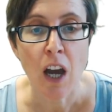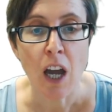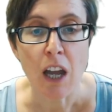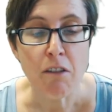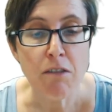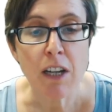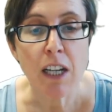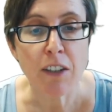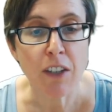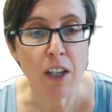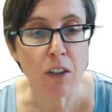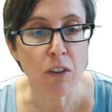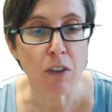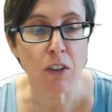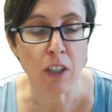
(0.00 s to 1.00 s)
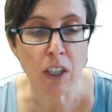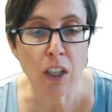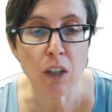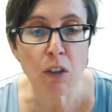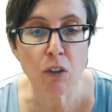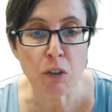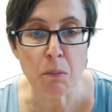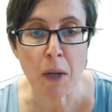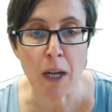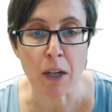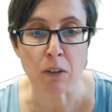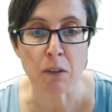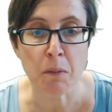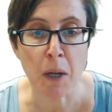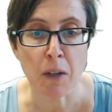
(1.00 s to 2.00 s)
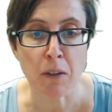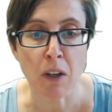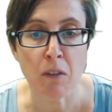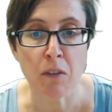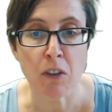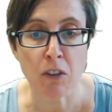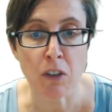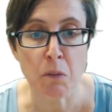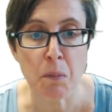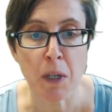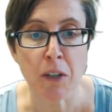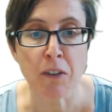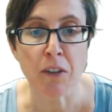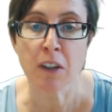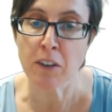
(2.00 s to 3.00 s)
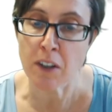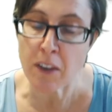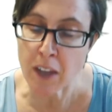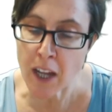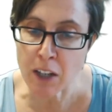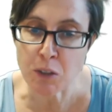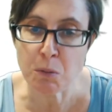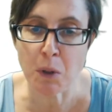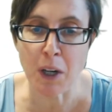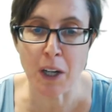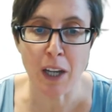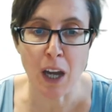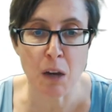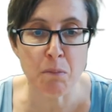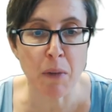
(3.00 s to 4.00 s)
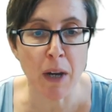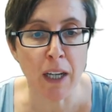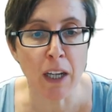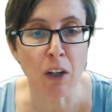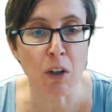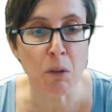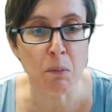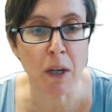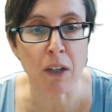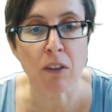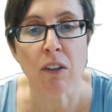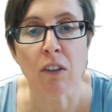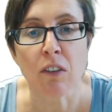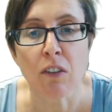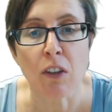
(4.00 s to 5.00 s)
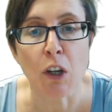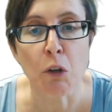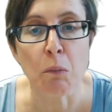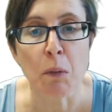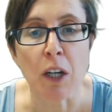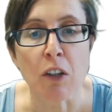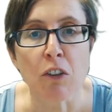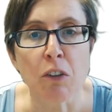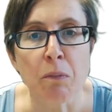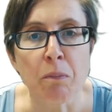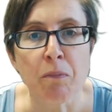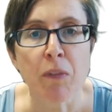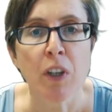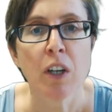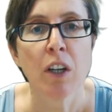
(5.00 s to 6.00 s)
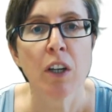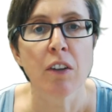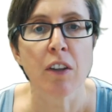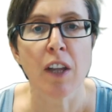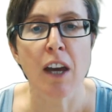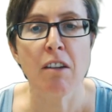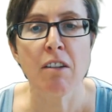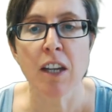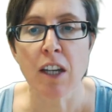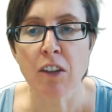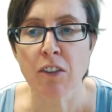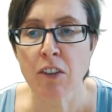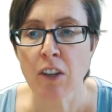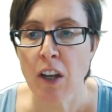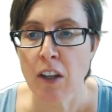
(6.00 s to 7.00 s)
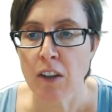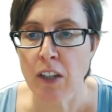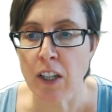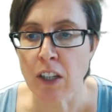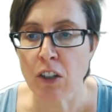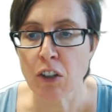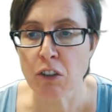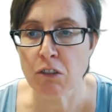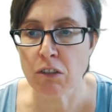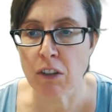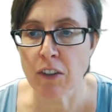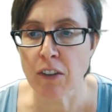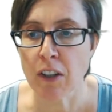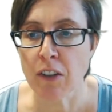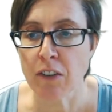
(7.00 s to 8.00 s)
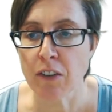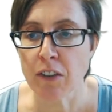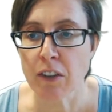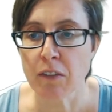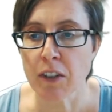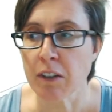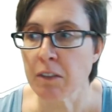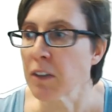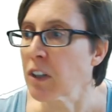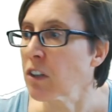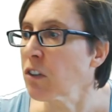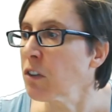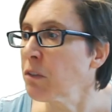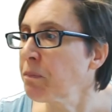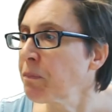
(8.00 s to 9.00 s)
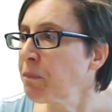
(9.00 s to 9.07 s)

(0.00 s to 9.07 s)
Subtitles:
It really tells us a huge amount about our visual abilities, and that's why I'm banging on about it so much. So there it is, the contrast sensitivity function.